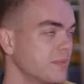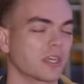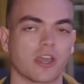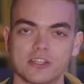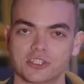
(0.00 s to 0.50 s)
team in
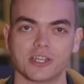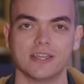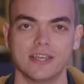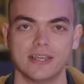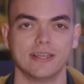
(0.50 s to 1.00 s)
the country.
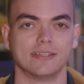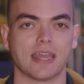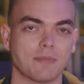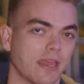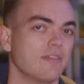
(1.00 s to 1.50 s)

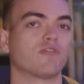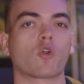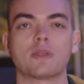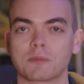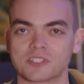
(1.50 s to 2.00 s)
They hit
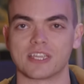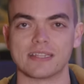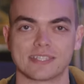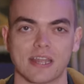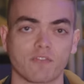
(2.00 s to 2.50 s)

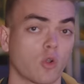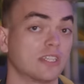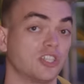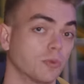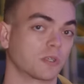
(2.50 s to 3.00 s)
40% today,
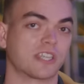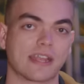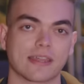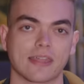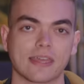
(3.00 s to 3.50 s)
42%,
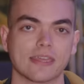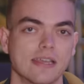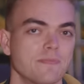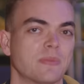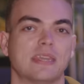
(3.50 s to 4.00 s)
I think.
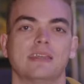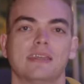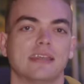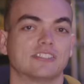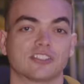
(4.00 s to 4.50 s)

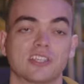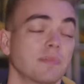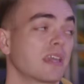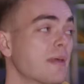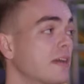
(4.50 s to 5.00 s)
So
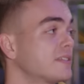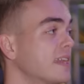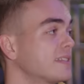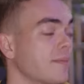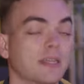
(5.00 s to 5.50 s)
something about
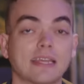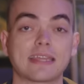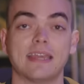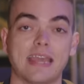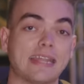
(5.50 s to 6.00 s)
tennis, I mean,
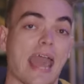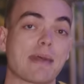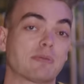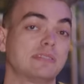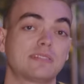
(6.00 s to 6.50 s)
it
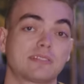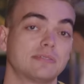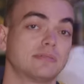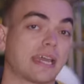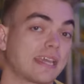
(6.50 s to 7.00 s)
happens,
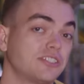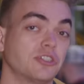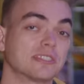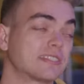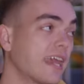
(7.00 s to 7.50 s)
I guess
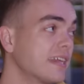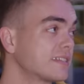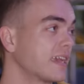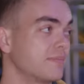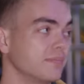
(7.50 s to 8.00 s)
you can say,
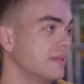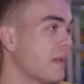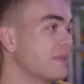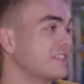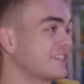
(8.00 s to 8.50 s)
is like,
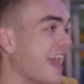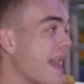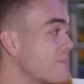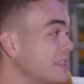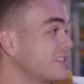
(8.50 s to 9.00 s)
maybe it just
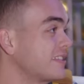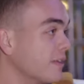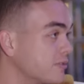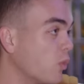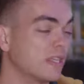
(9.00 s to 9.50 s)
happens.
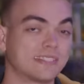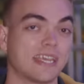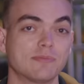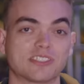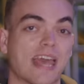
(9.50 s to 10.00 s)
If one
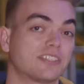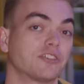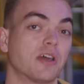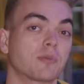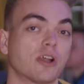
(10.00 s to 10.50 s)
team just has
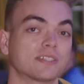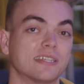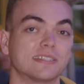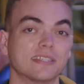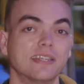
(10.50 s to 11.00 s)
your number all
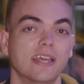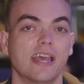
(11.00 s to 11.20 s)
season,